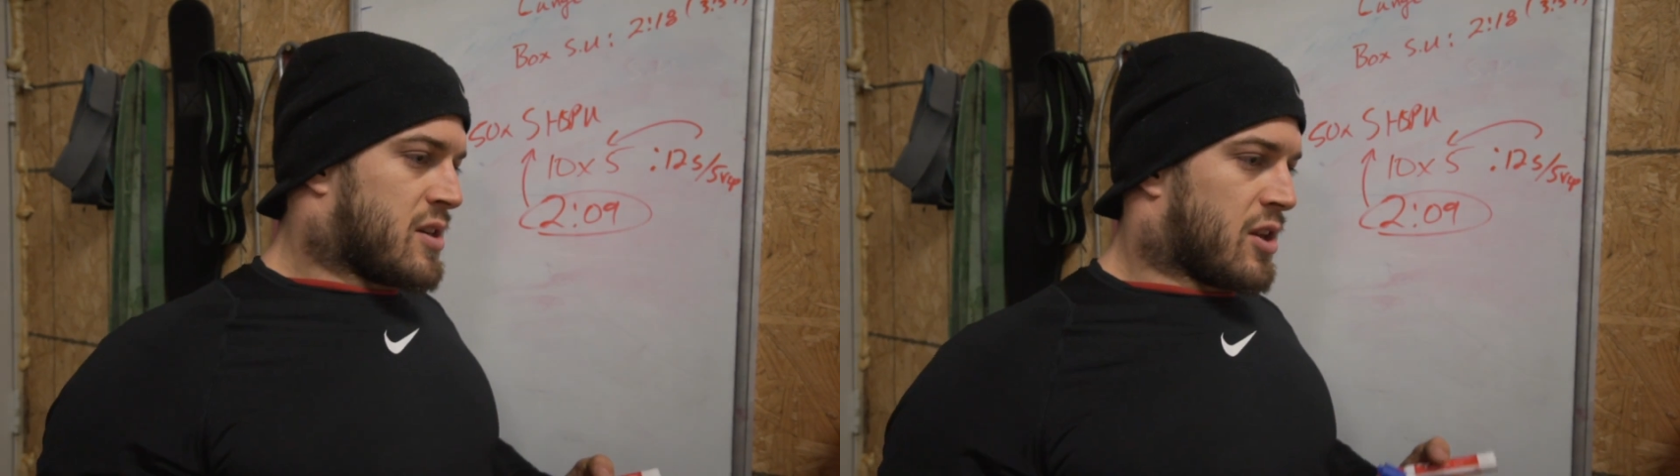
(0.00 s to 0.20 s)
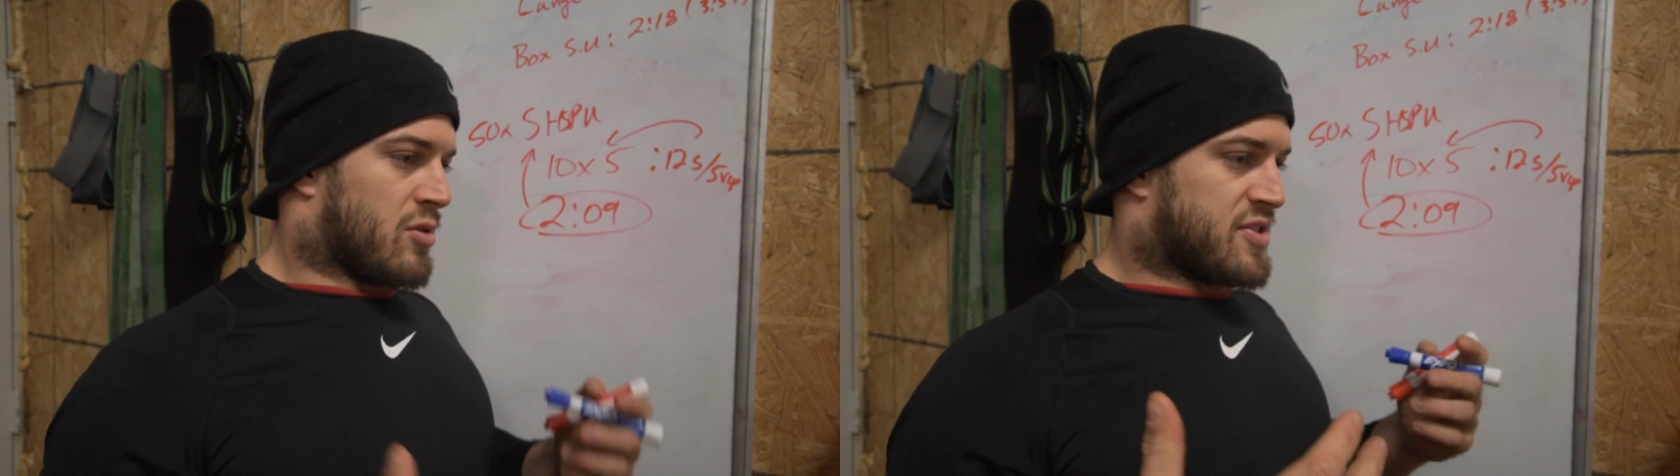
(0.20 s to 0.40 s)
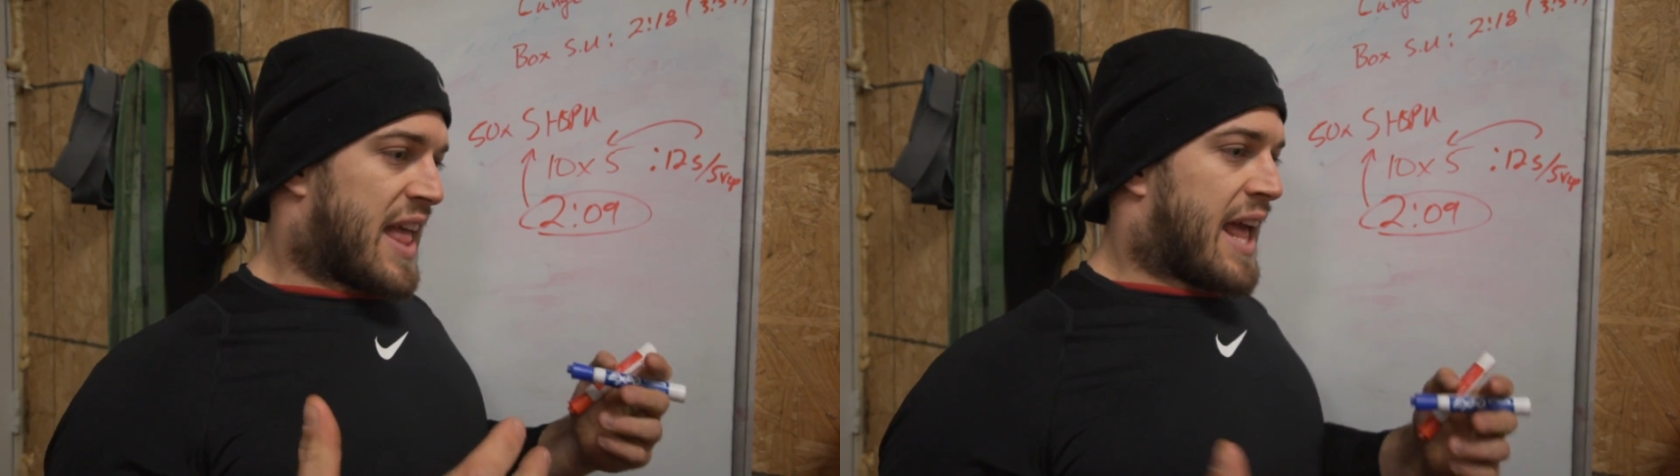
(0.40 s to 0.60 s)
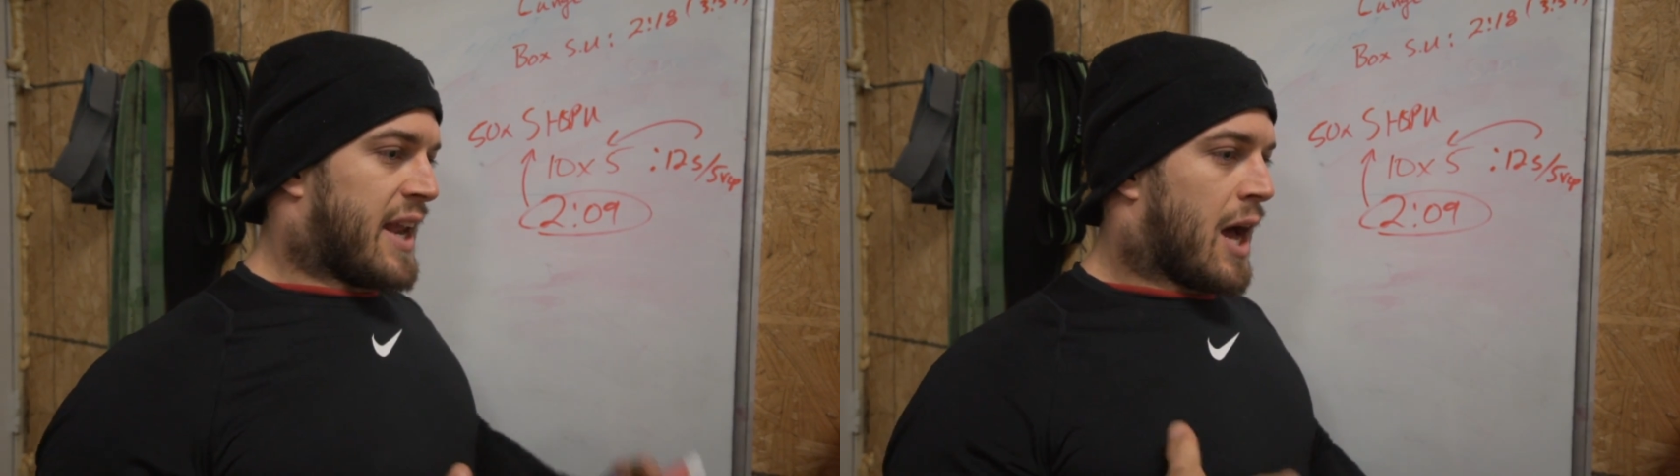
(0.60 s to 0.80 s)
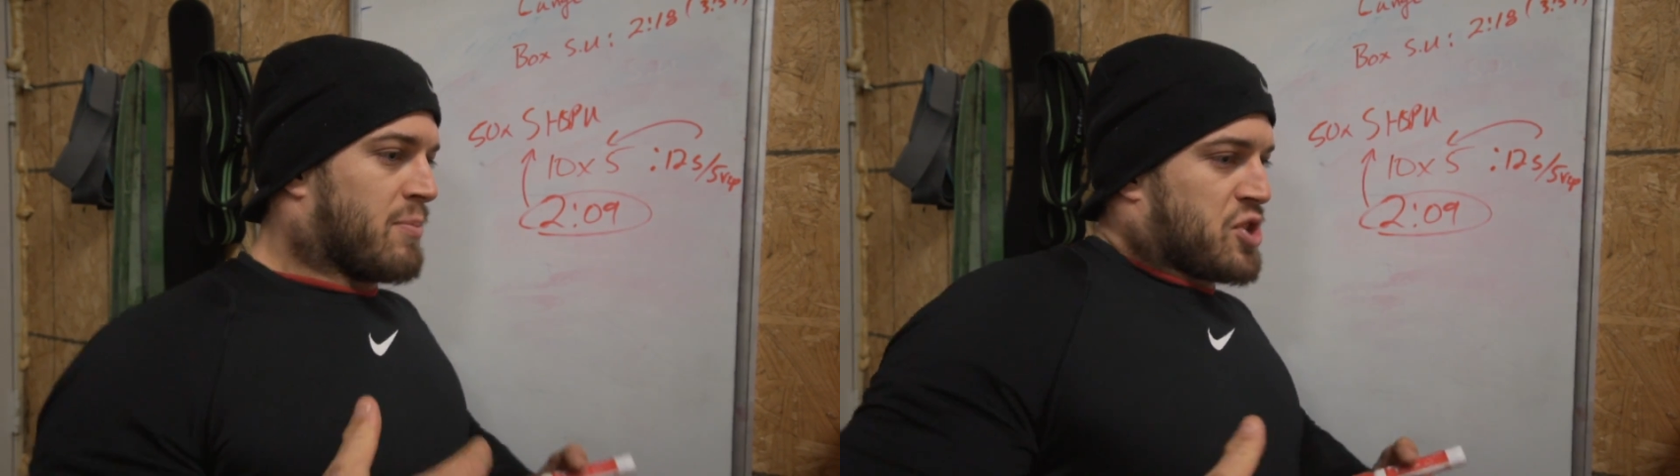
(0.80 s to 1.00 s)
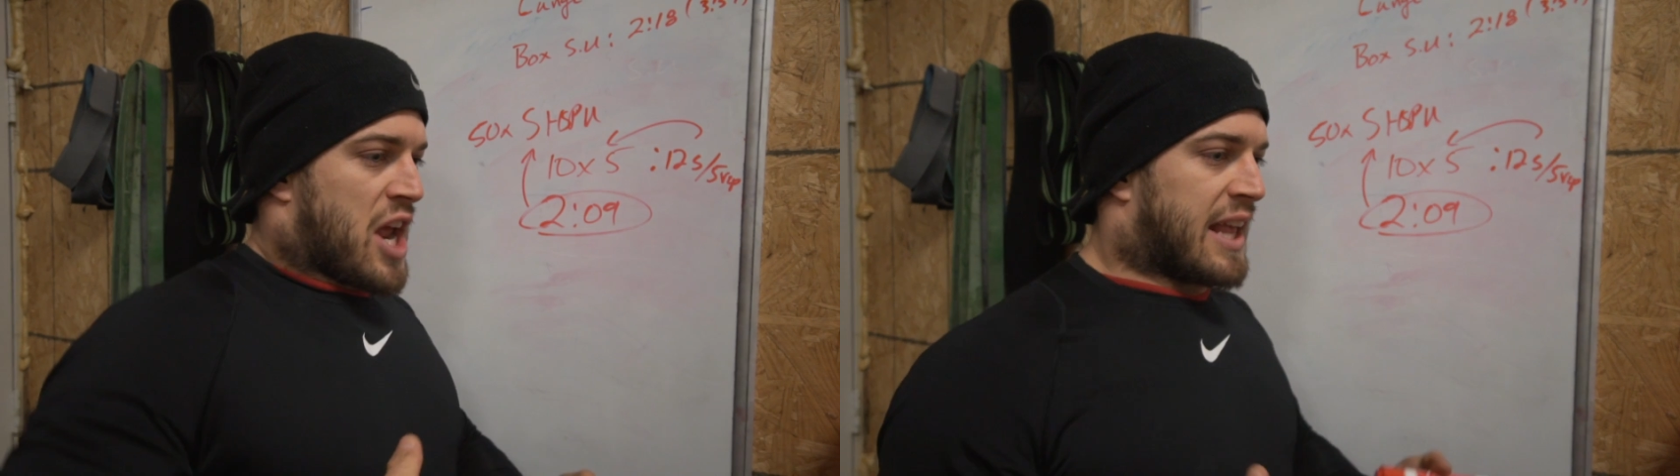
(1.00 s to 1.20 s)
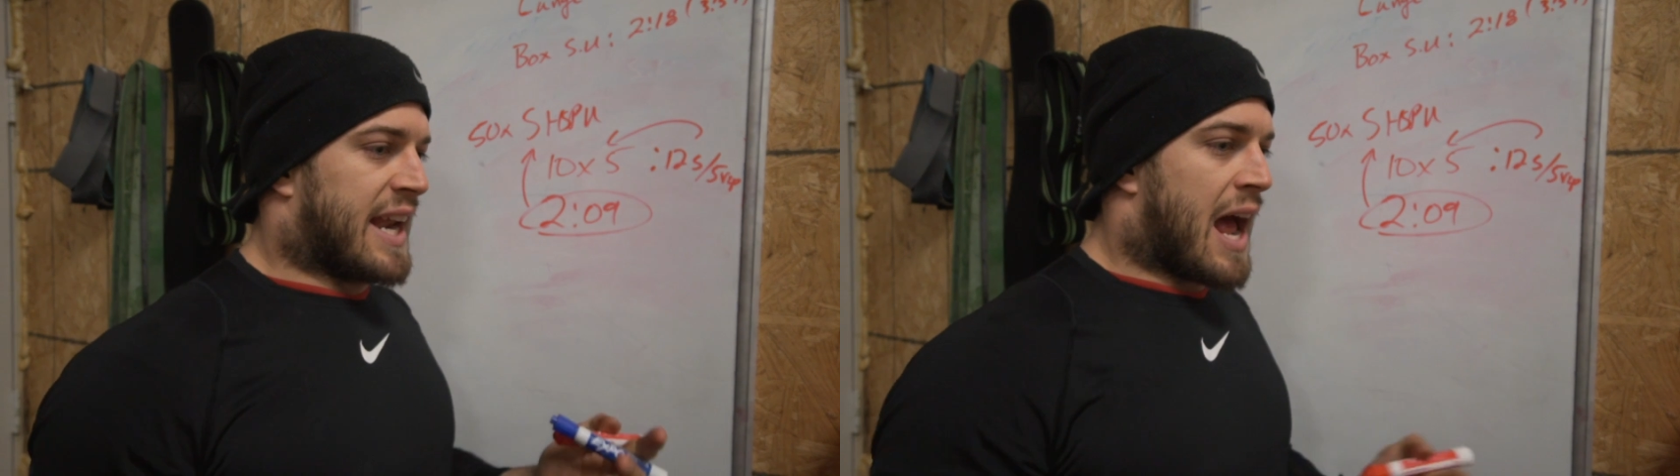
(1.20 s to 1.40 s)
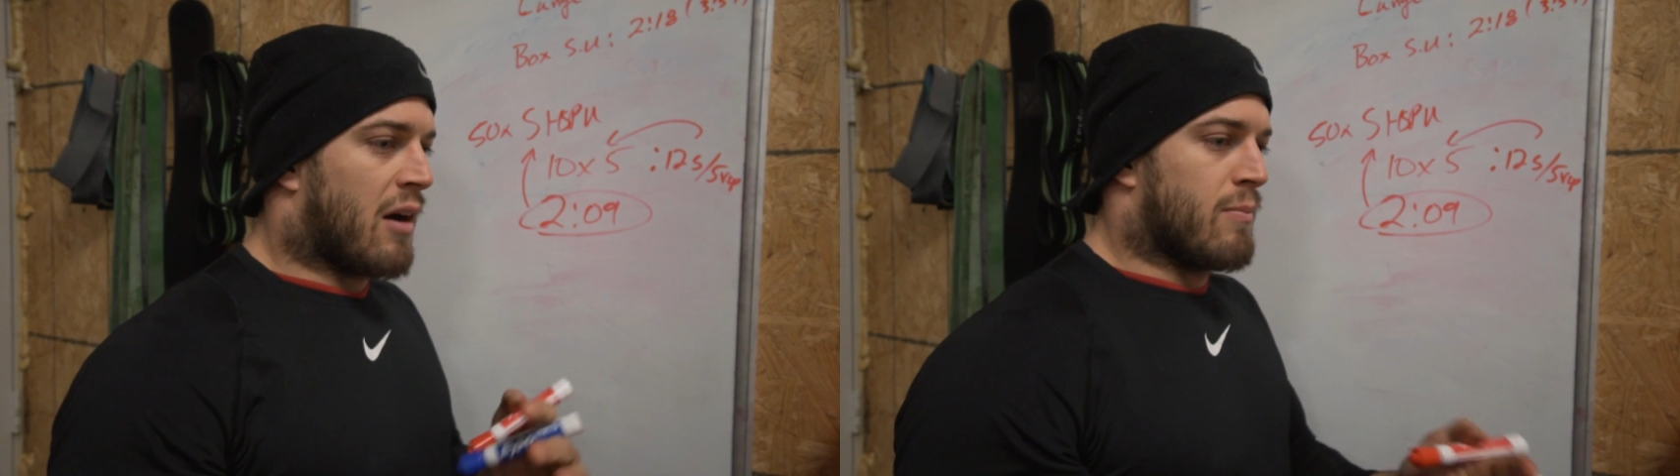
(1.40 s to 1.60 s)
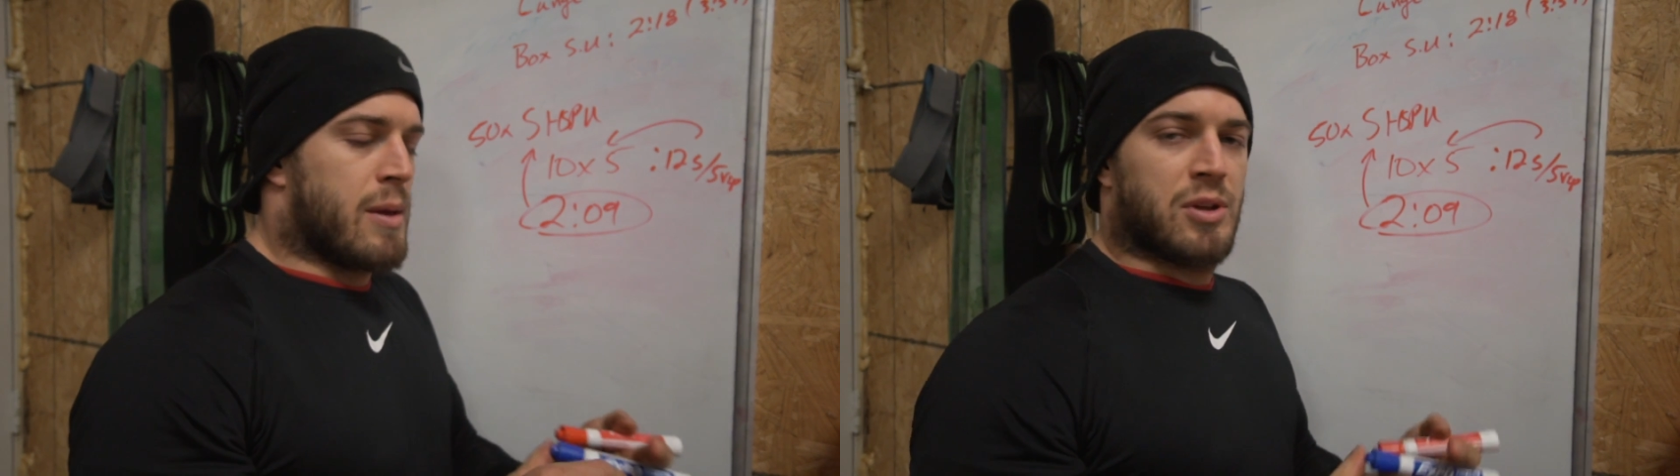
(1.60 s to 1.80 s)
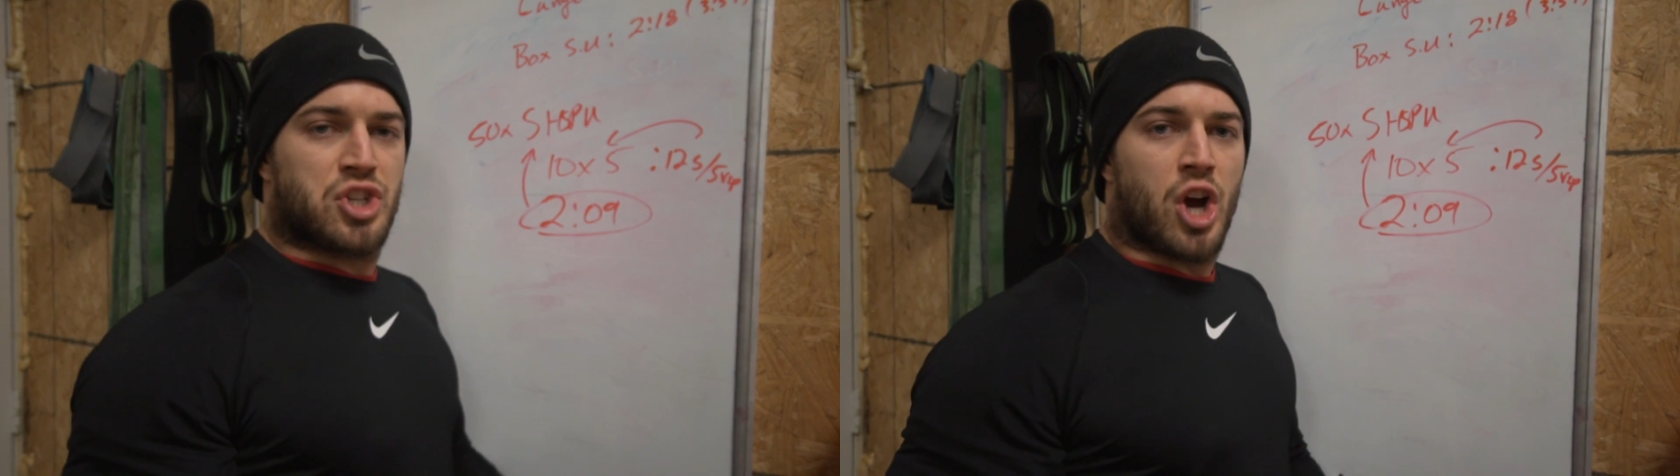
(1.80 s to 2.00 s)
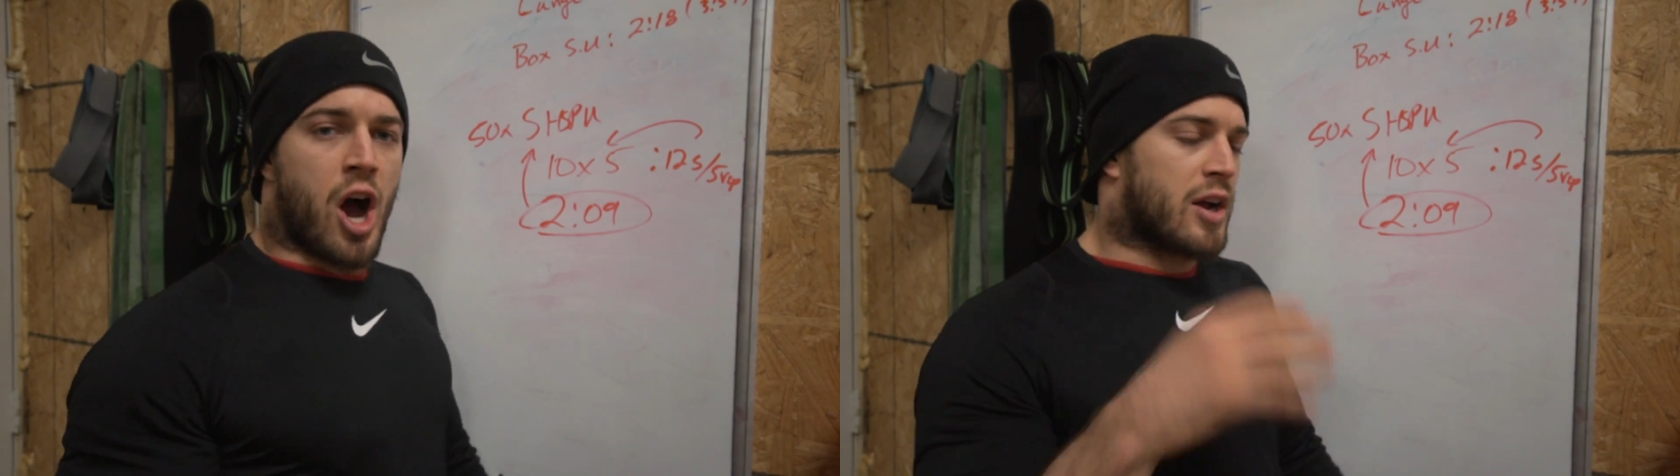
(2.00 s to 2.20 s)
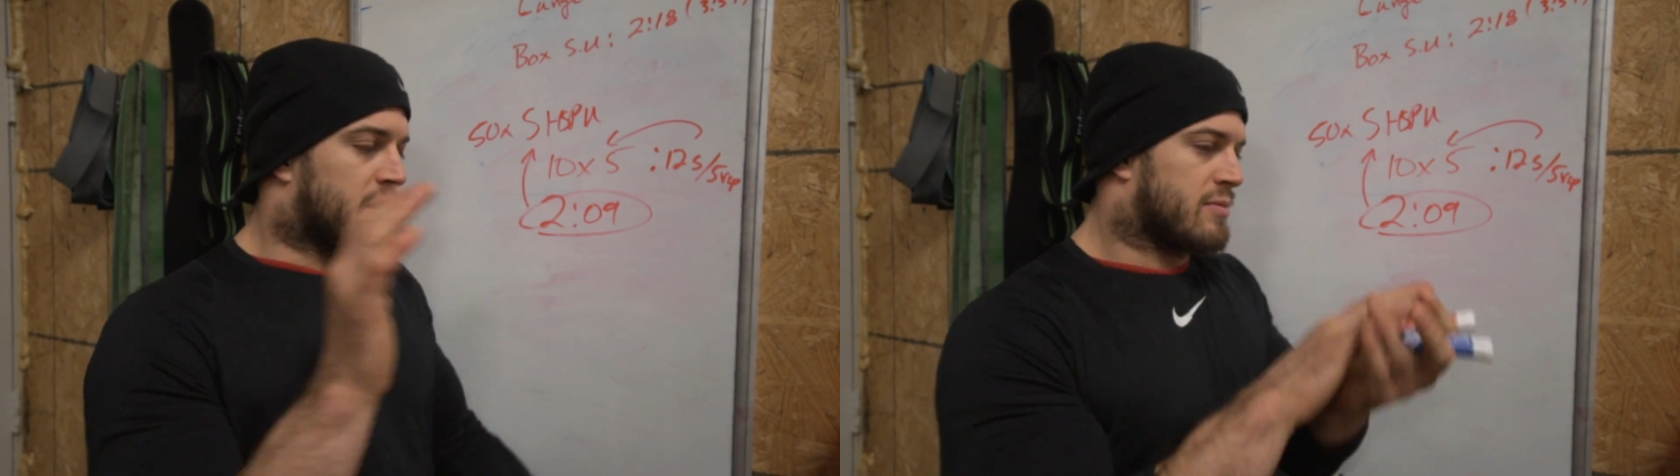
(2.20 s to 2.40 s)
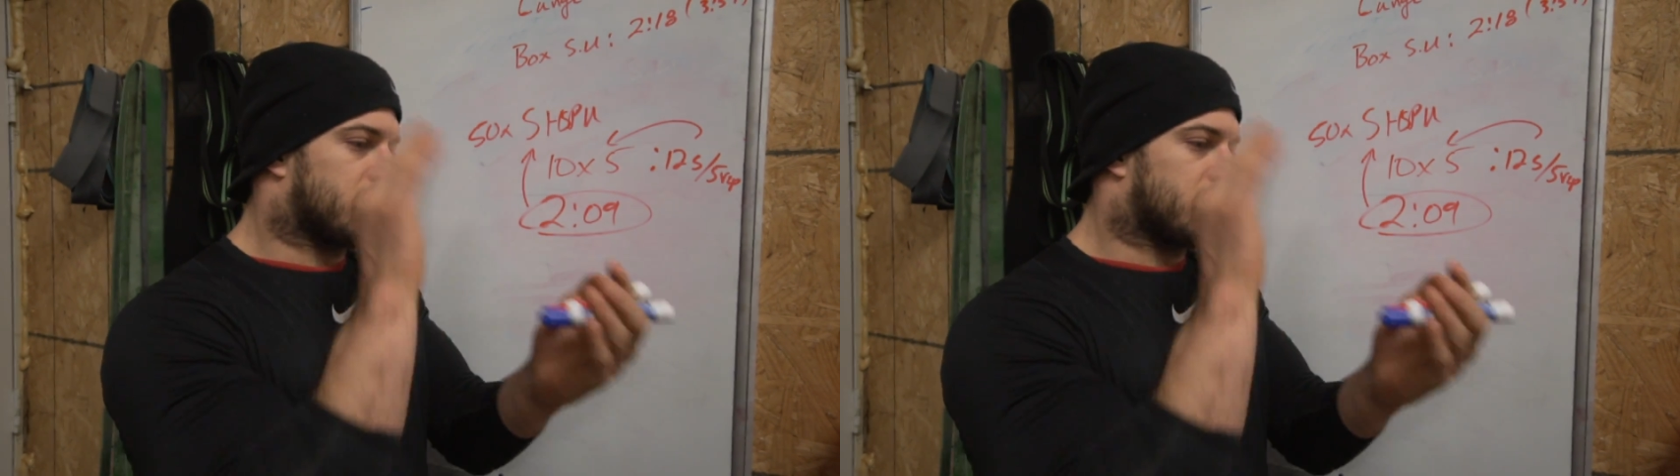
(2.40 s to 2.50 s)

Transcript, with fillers: you know, stand up, shake it out, maybe chalk,